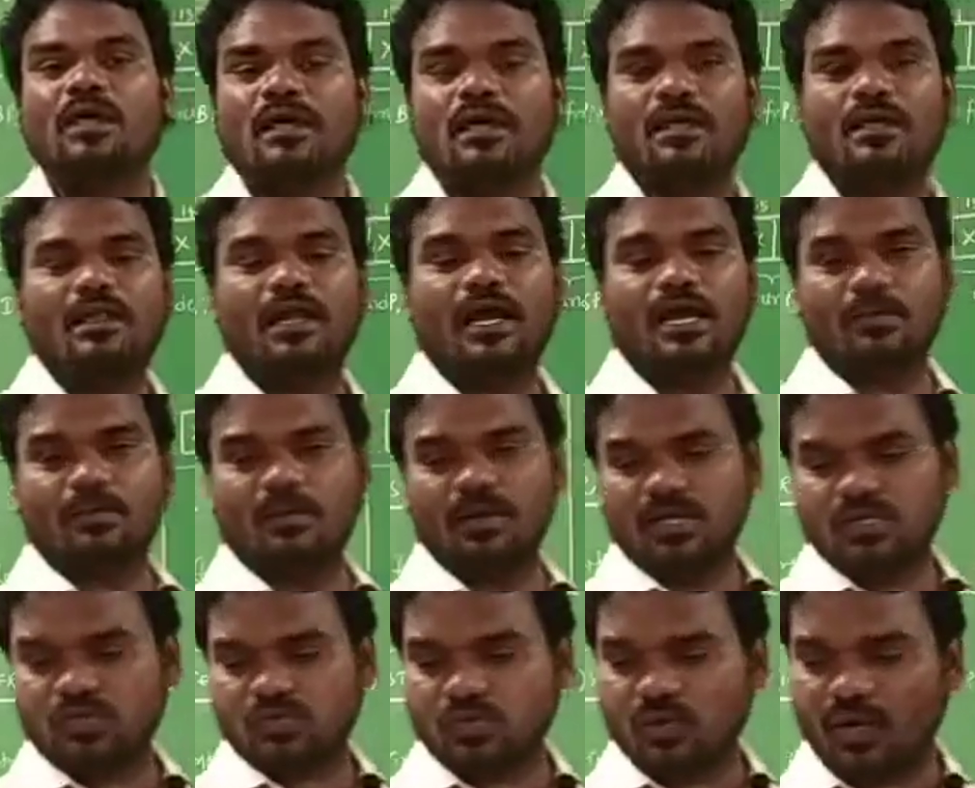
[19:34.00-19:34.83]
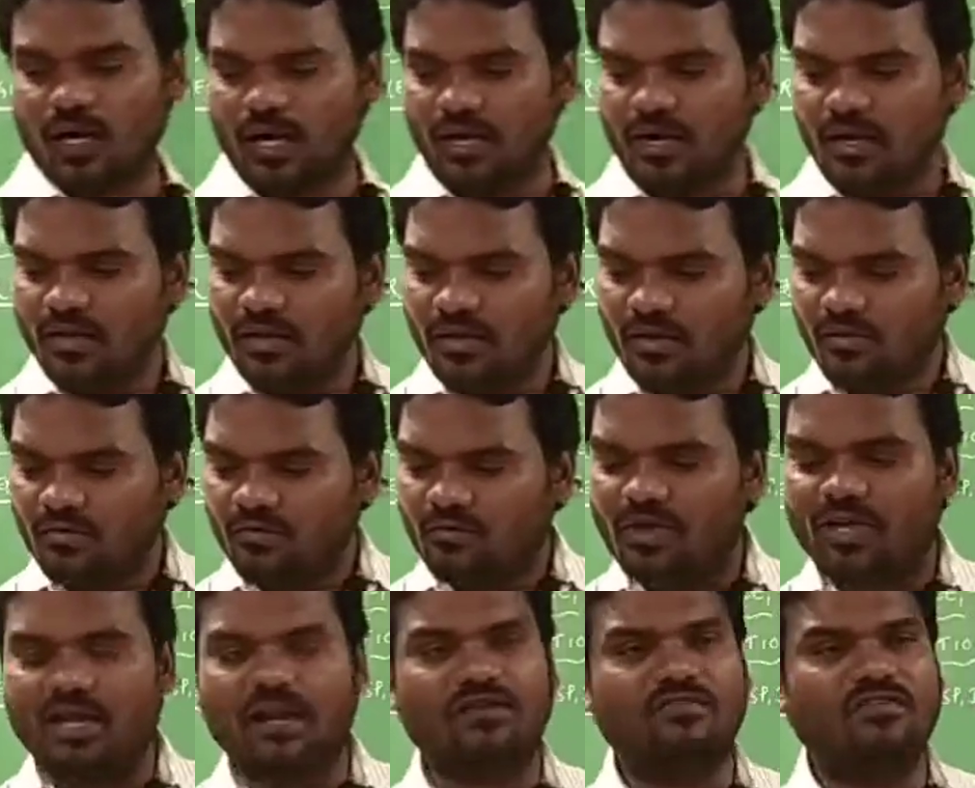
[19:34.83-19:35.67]
That means what?
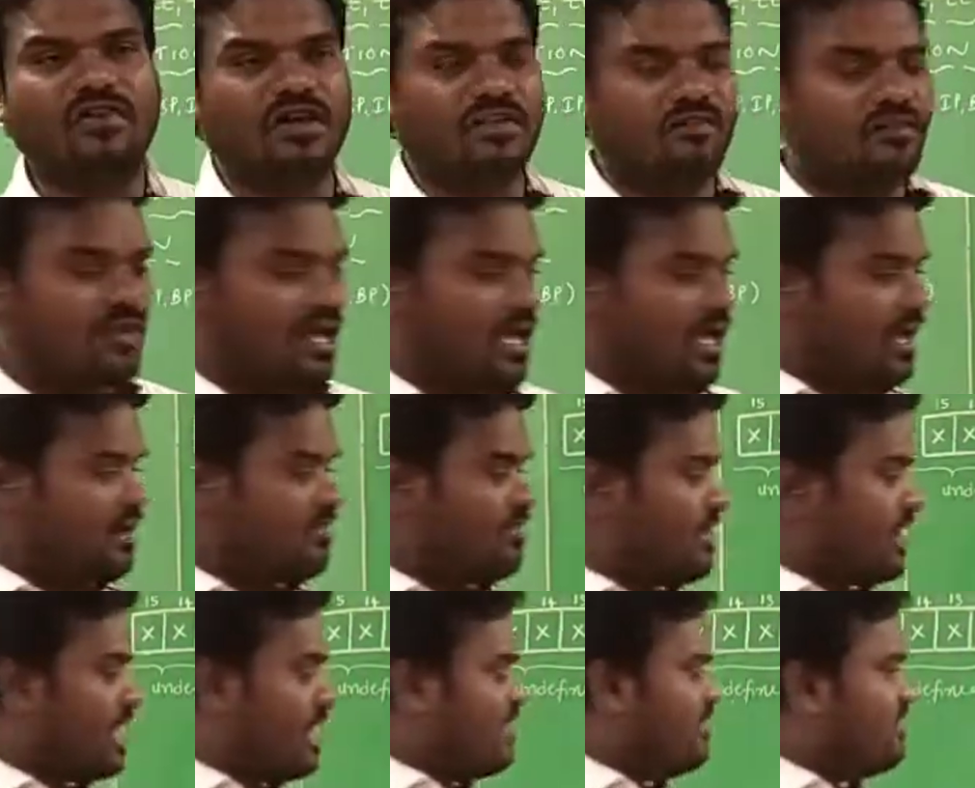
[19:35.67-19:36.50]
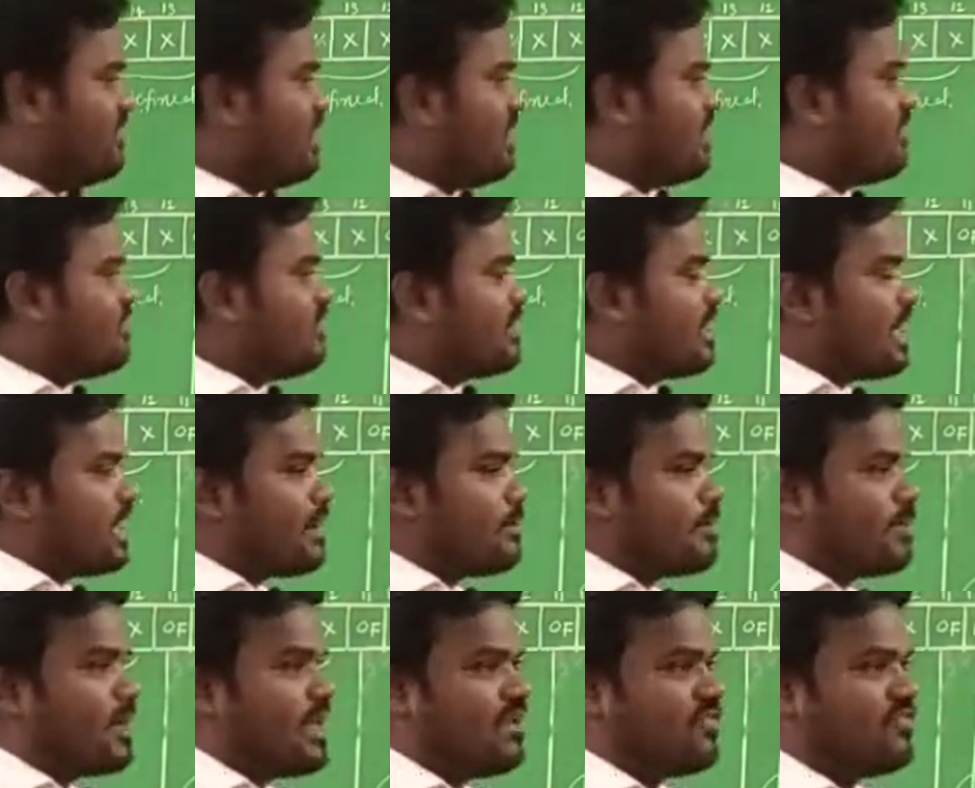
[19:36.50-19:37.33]
Whenever we are
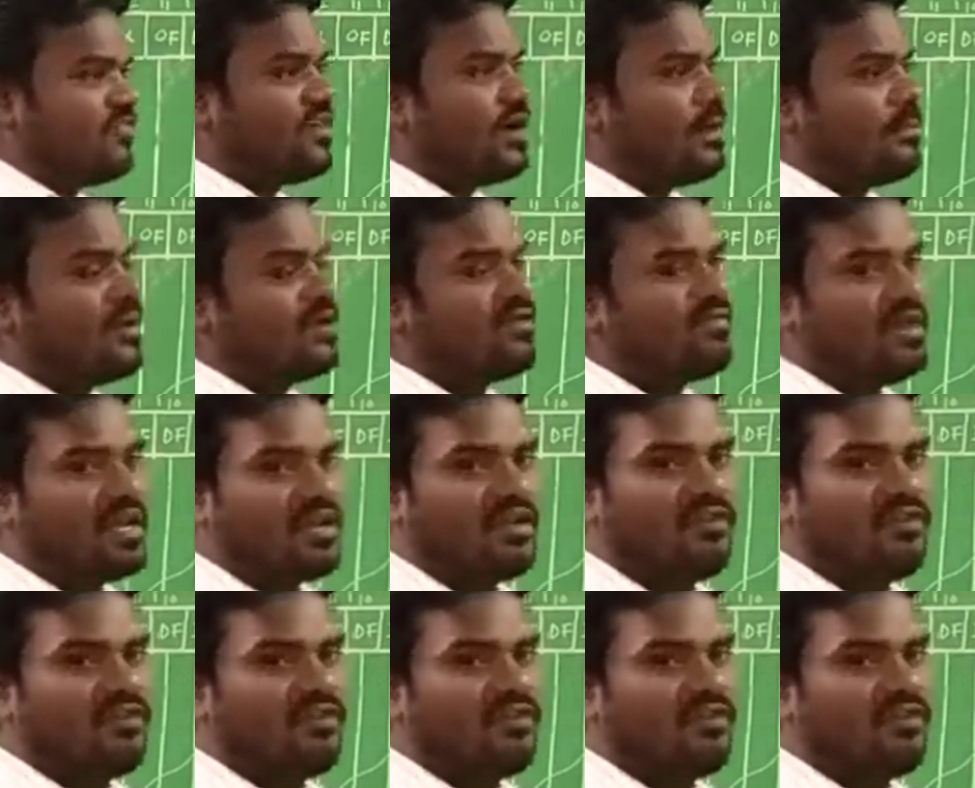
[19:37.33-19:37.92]
performing